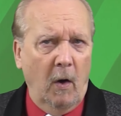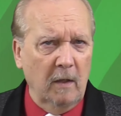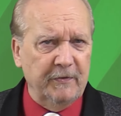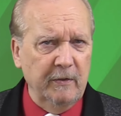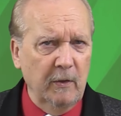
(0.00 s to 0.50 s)

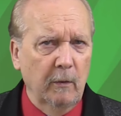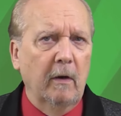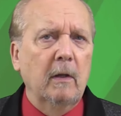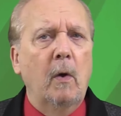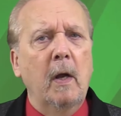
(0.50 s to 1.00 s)
Also, you
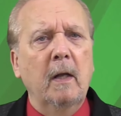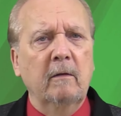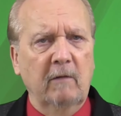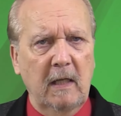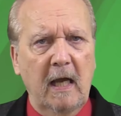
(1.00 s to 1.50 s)
are a loyal
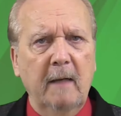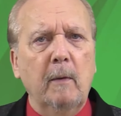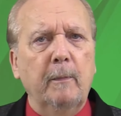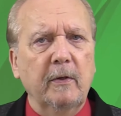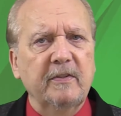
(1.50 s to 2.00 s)
and
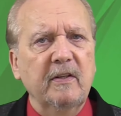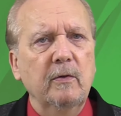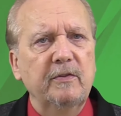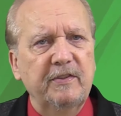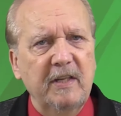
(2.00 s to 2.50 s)
reliable person
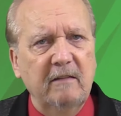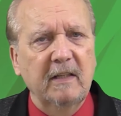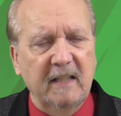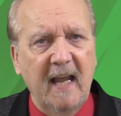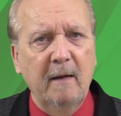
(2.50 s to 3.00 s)
whose
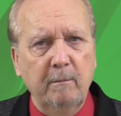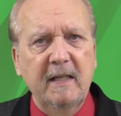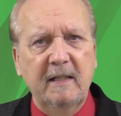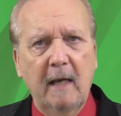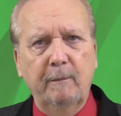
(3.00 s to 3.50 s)
secret can
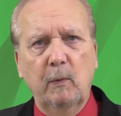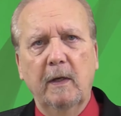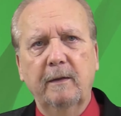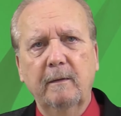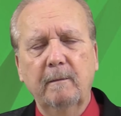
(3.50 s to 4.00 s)
be kept
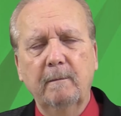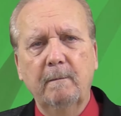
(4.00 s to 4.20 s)
with.